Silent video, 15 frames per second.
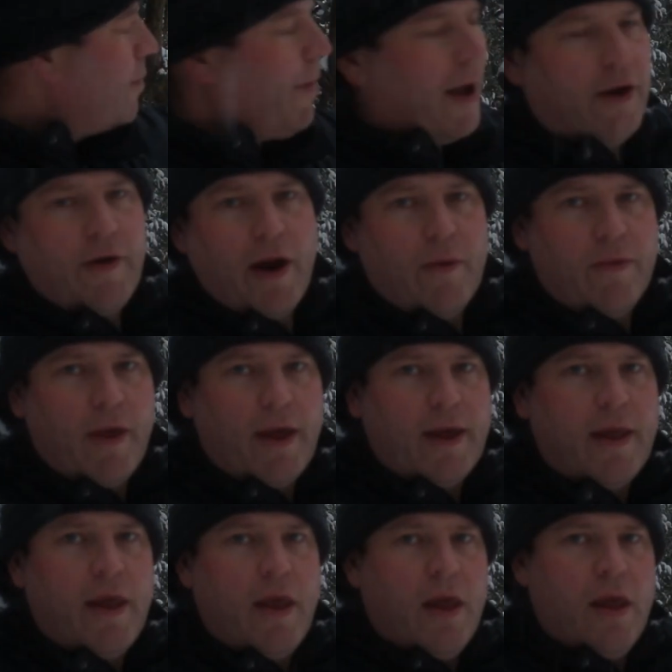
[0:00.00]
the background
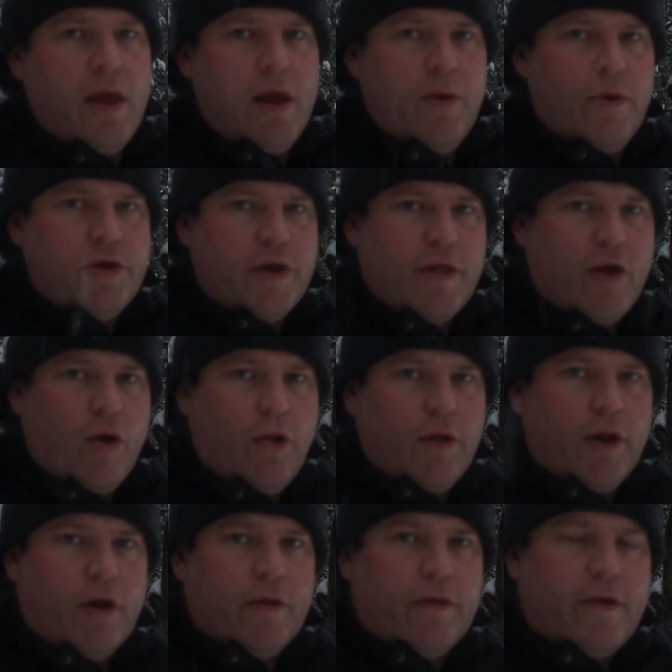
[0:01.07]
there, which is
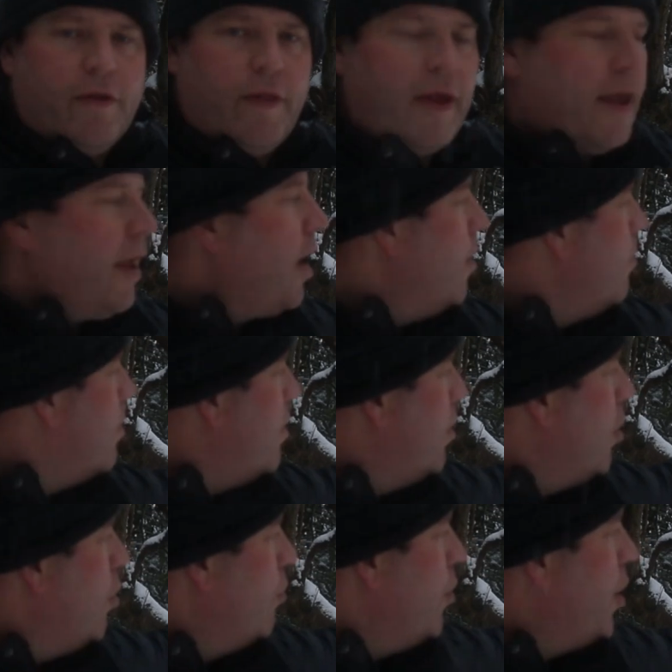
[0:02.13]
holding on to the
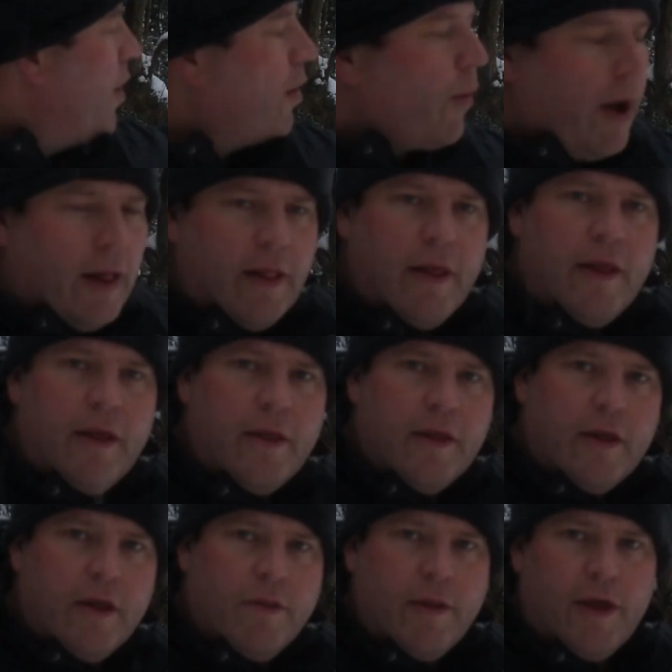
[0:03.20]
snow really well
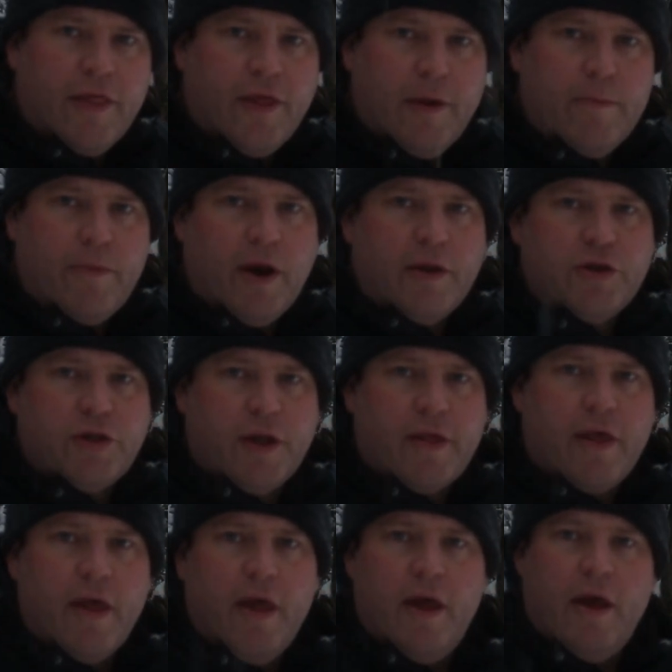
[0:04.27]
and the thin
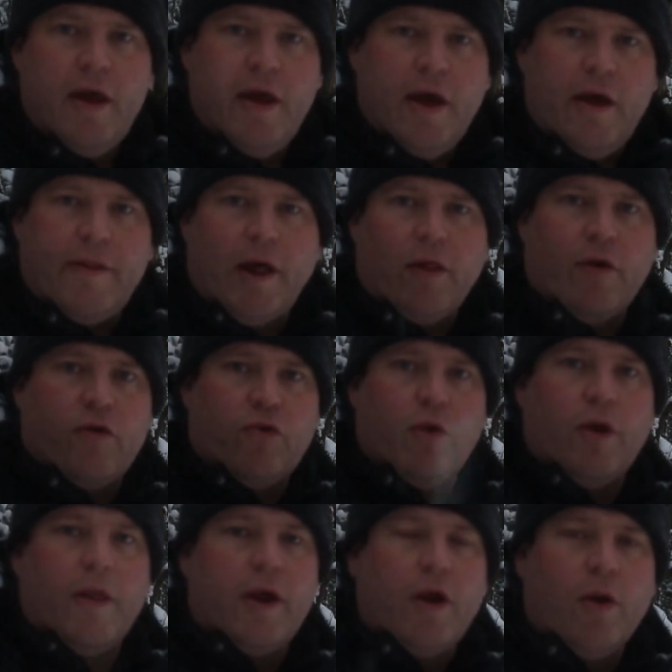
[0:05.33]
branches, and that looks
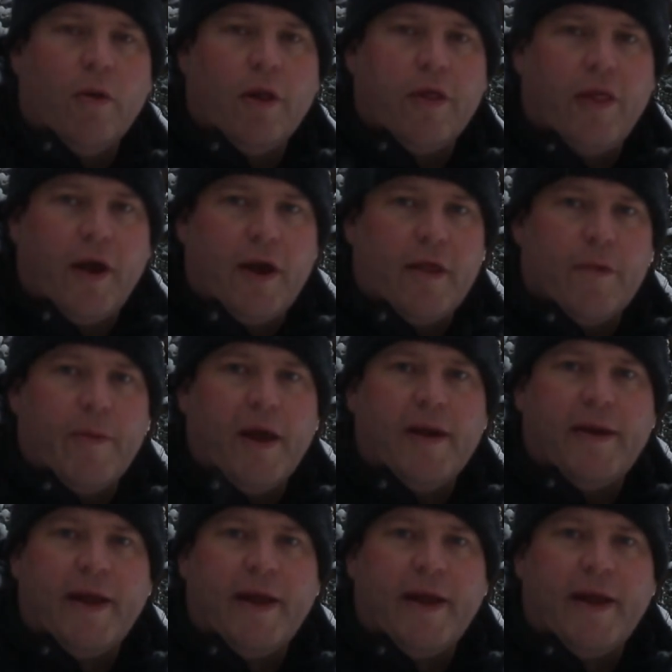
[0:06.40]
really cool. I think there's a bit of